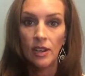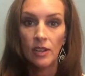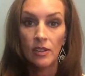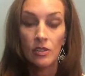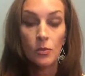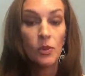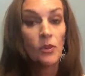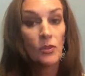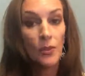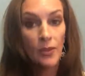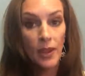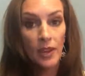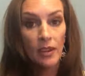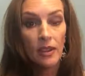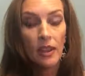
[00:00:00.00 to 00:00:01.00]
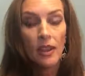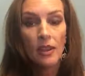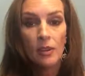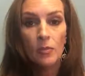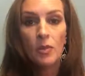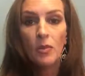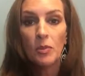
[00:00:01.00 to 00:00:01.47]
and it's a wonderful thing
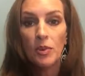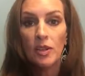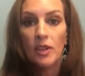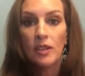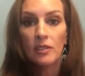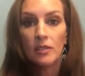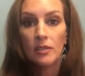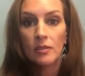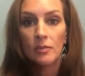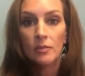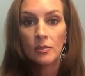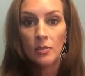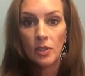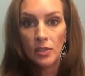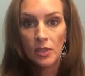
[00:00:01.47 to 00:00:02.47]
that people can get some